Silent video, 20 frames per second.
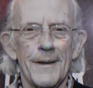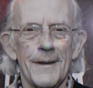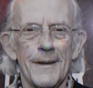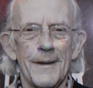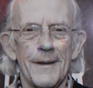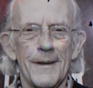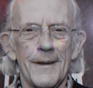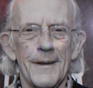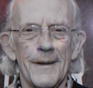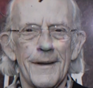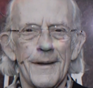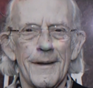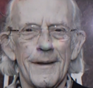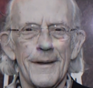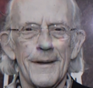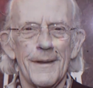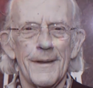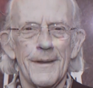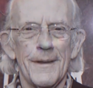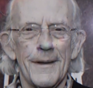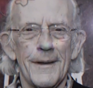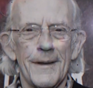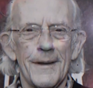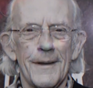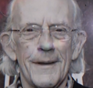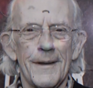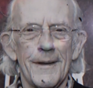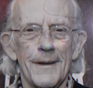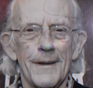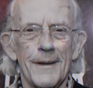buy Los Angeles'
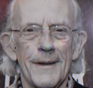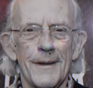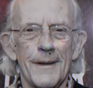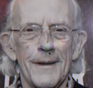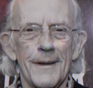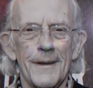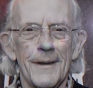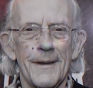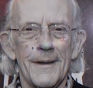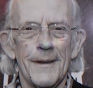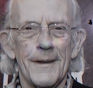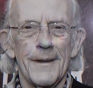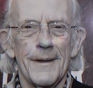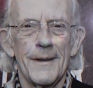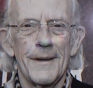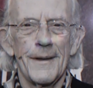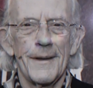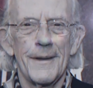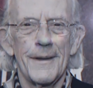public transit trolley